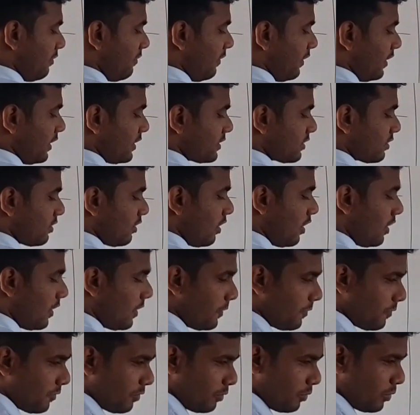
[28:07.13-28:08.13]
first
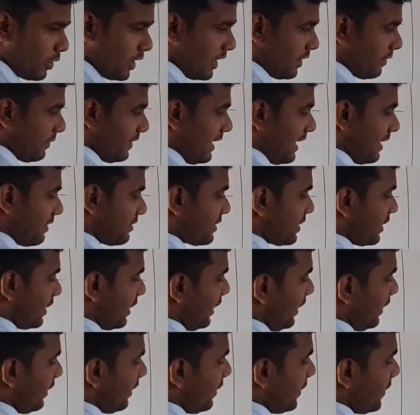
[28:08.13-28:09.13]
law what we have
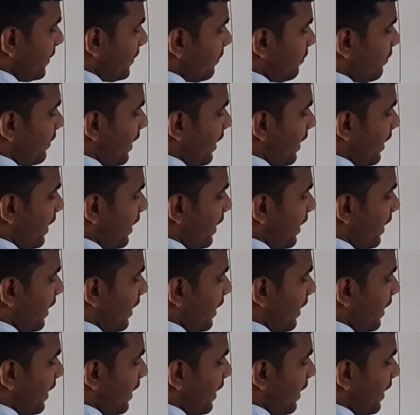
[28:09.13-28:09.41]
studied,